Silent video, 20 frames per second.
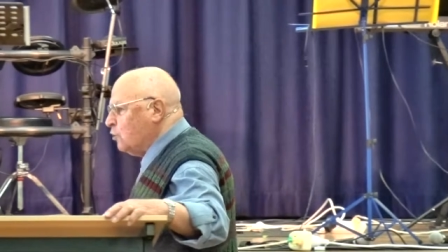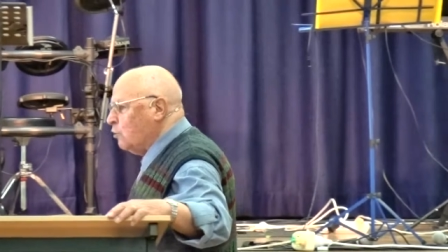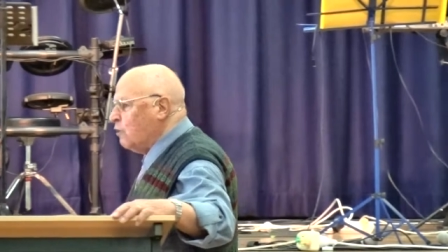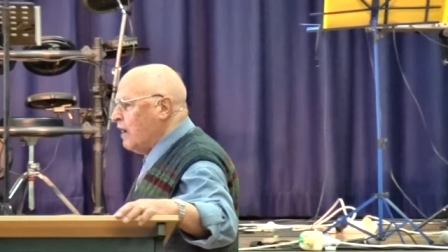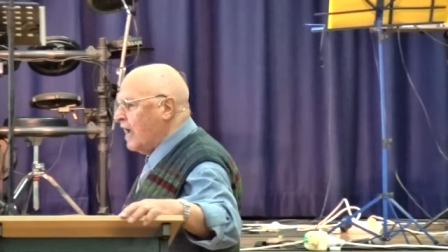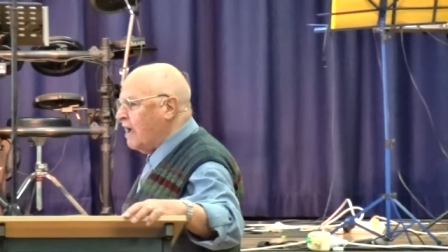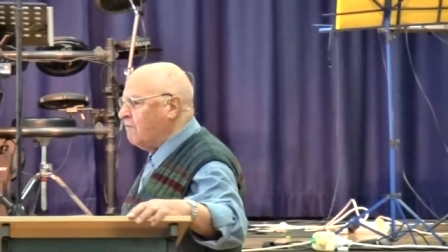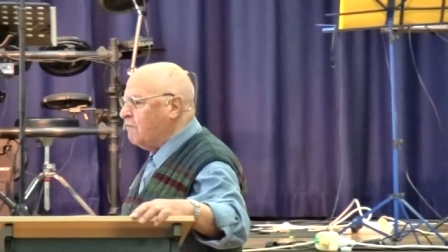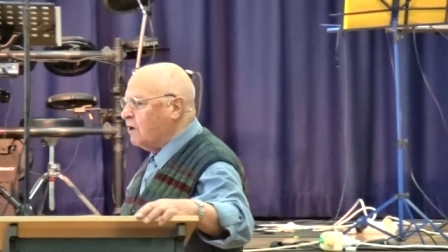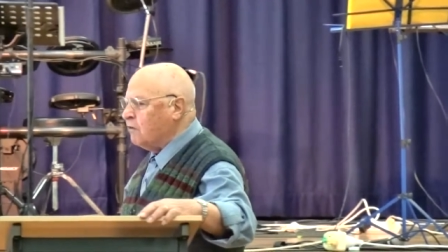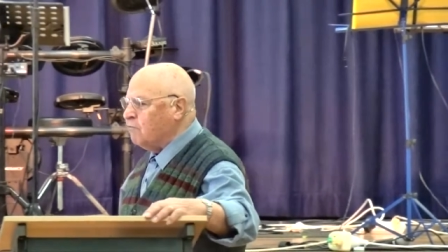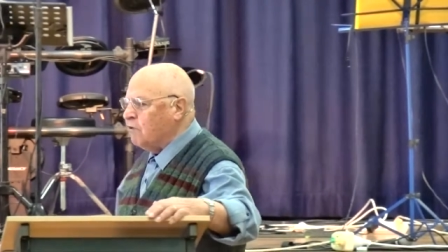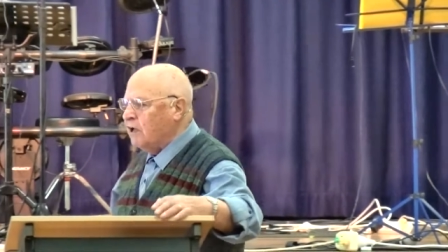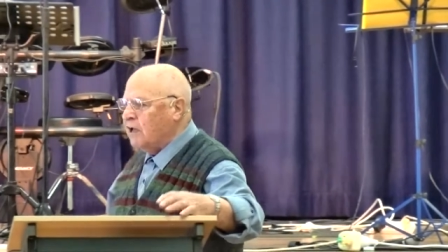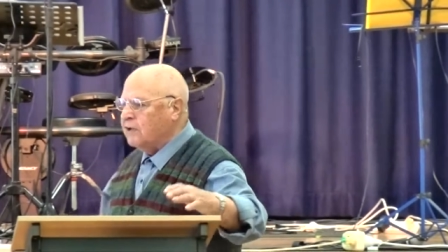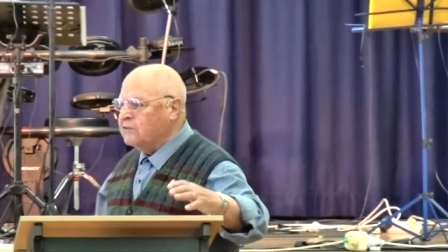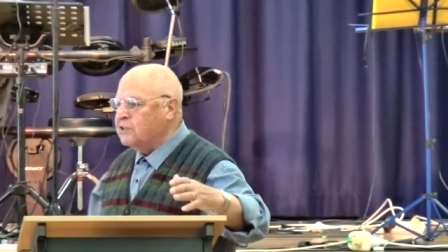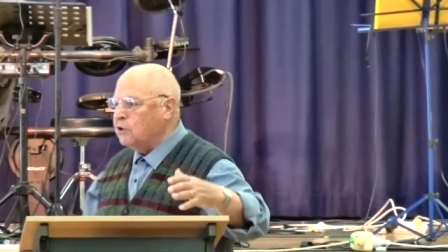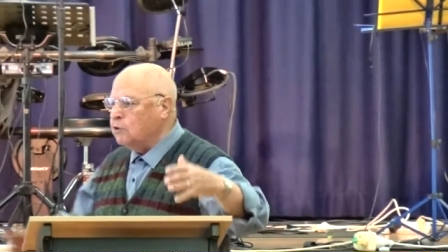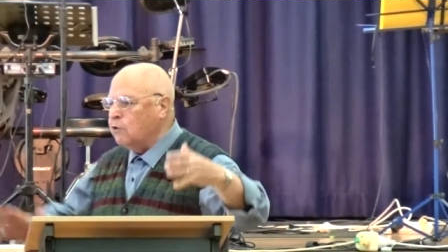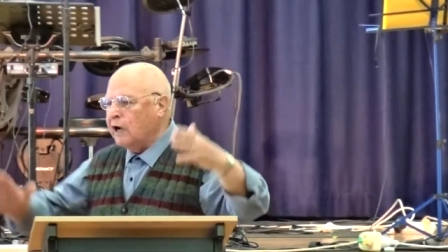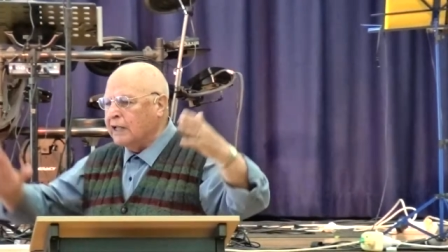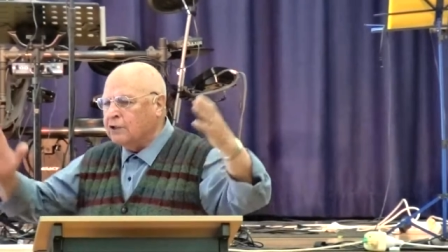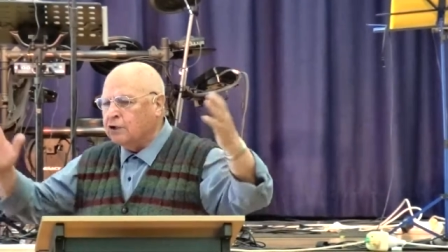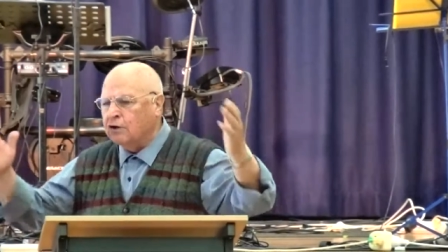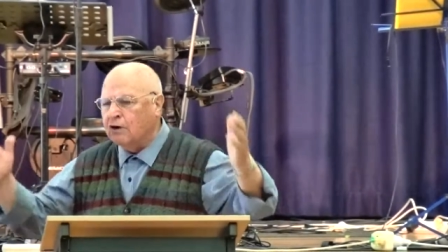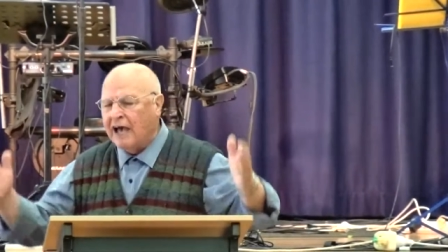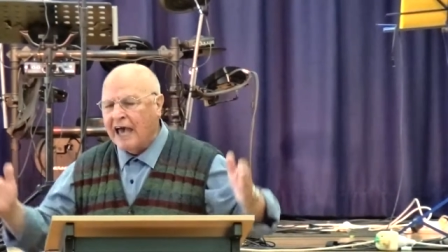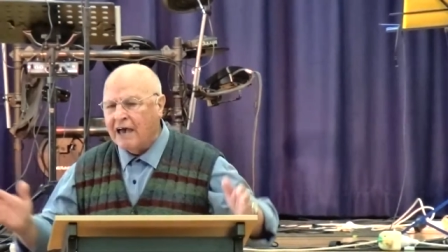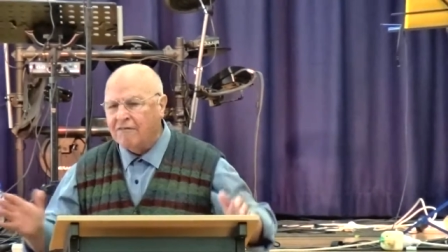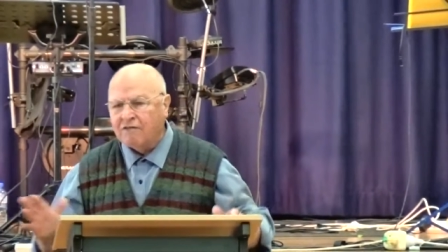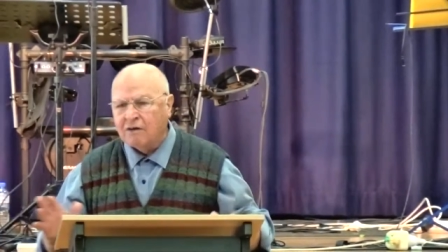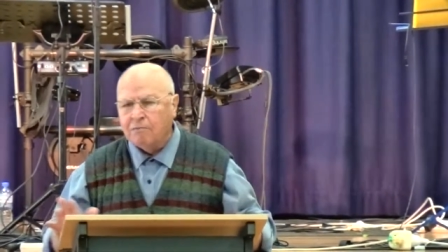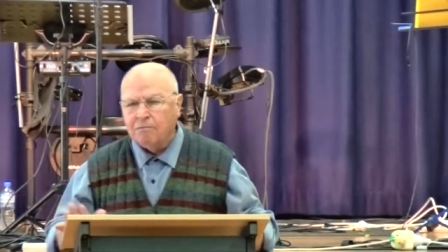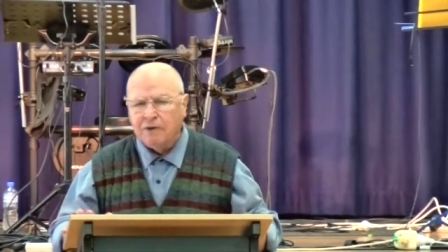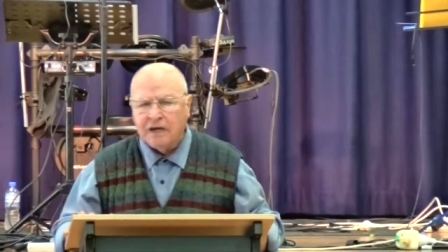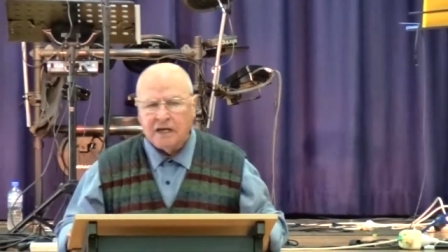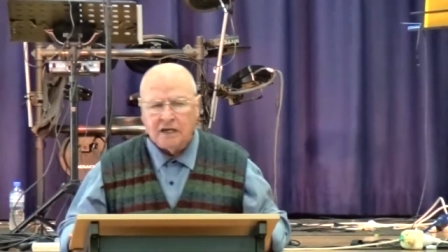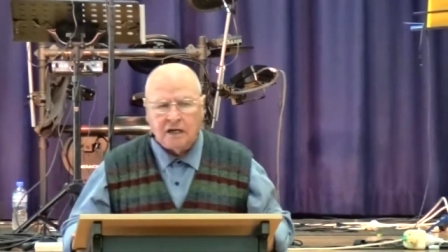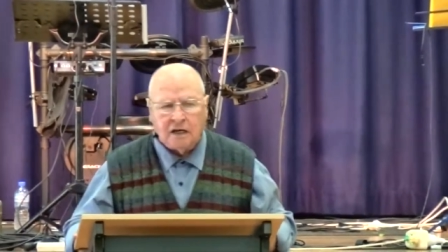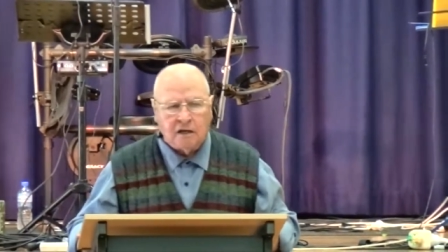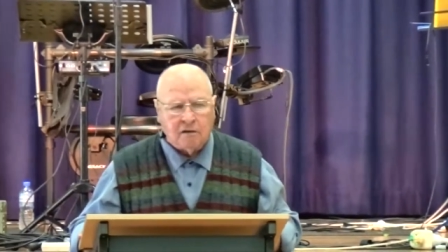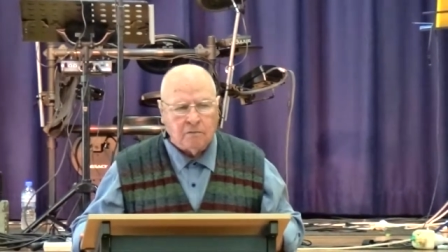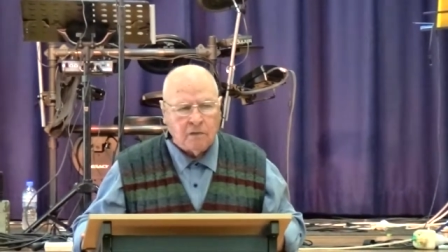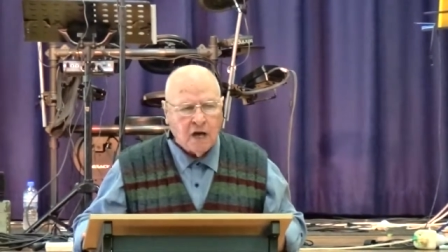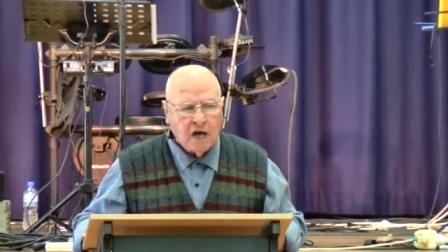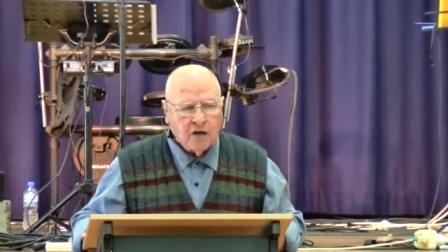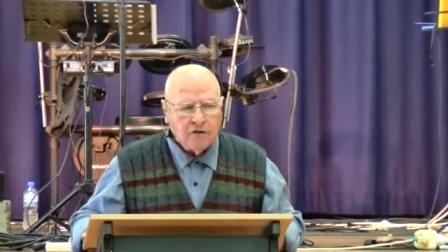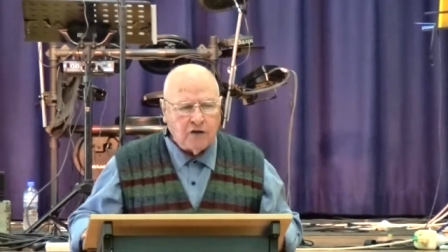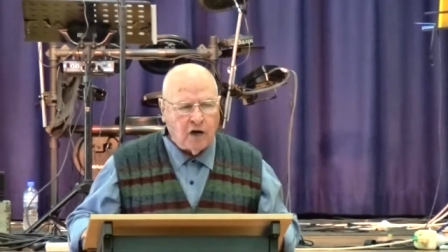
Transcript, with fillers: to have a to, uh, to have a meeting.